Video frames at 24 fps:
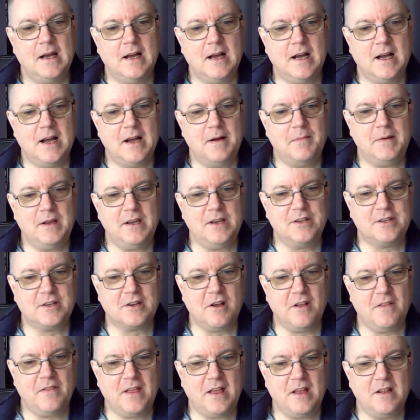It's
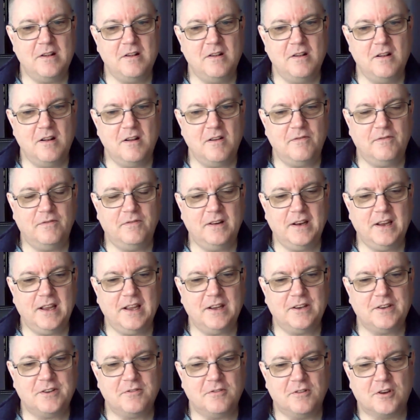got that
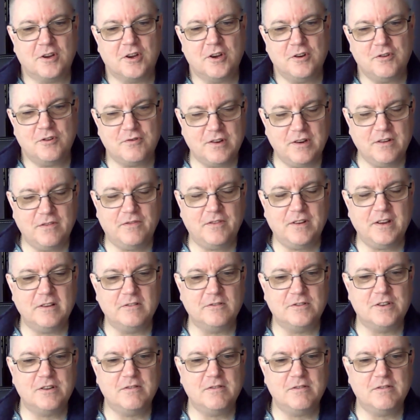lovely sort of country feel